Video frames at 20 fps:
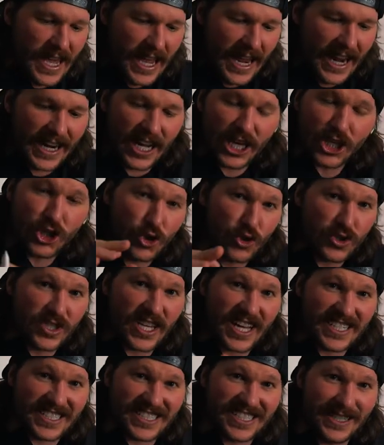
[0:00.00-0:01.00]
And I use
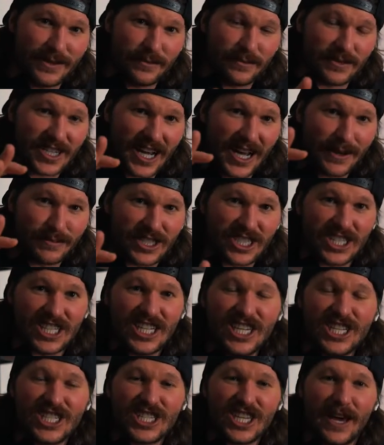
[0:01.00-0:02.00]
that team time to
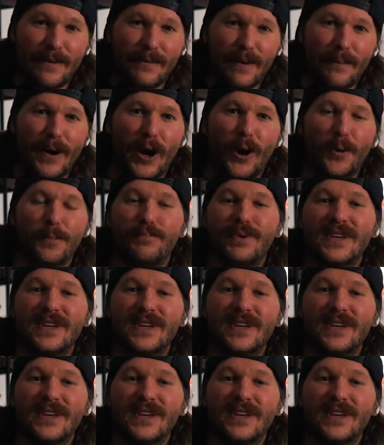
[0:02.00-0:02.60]
teach them about